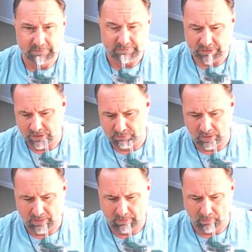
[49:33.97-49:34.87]
So good morning
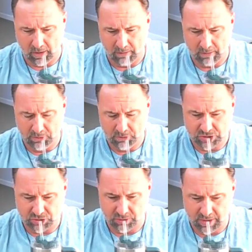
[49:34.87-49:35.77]
to my mom who just
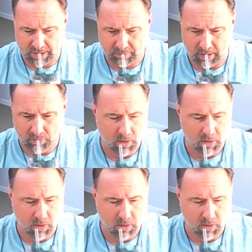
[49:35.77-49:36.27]
joined. Hi, mom.